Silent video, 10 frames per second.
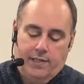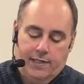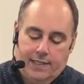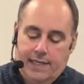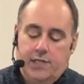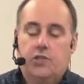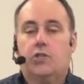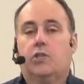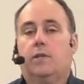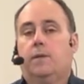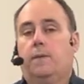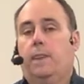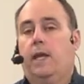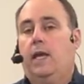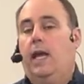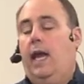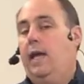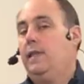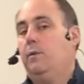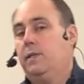to teach,
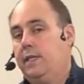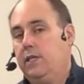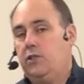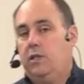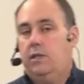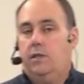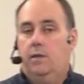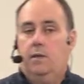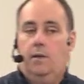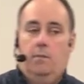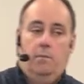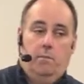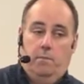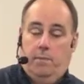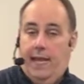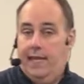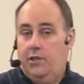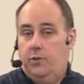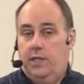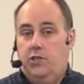and they were teaching pagan
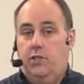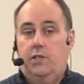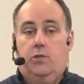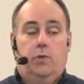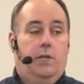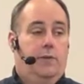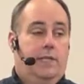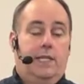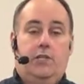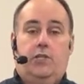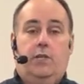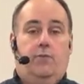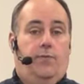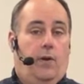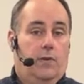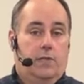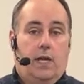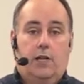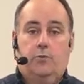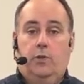traditions, or they were teaching false
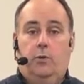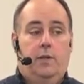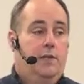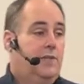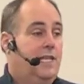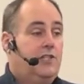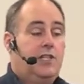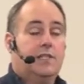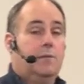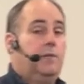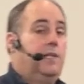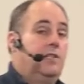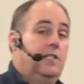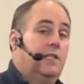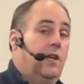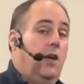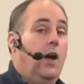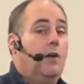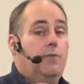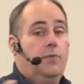doctrine, or they were teaching something that's just got
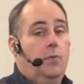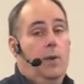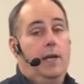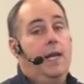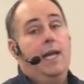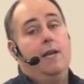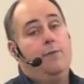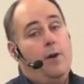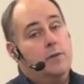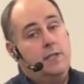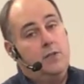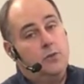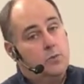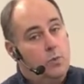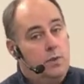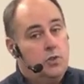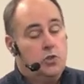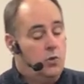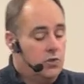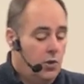off the way. False teachers were in the
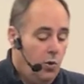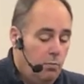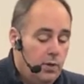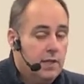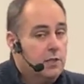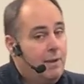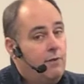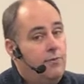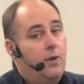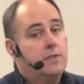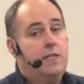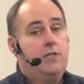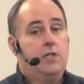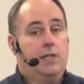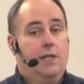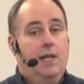church. The whole book is about false teaching